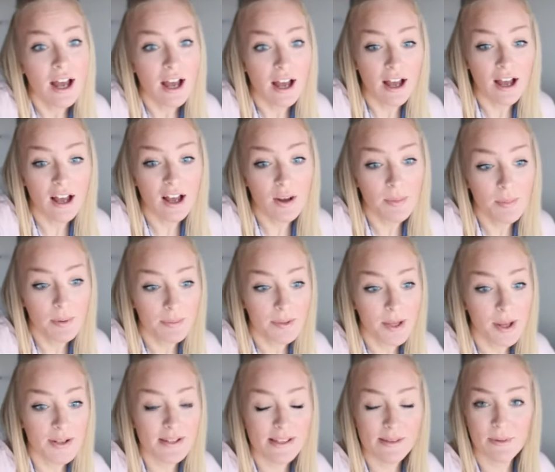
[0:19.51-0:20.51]
I'm
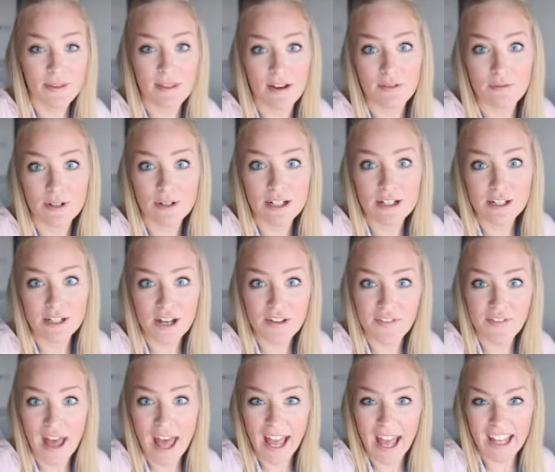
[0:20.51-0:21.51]
going somewhere that I've wanted to go
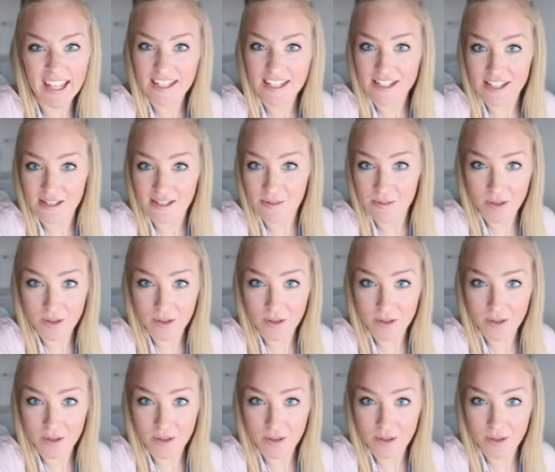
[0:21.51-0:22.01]
for ages.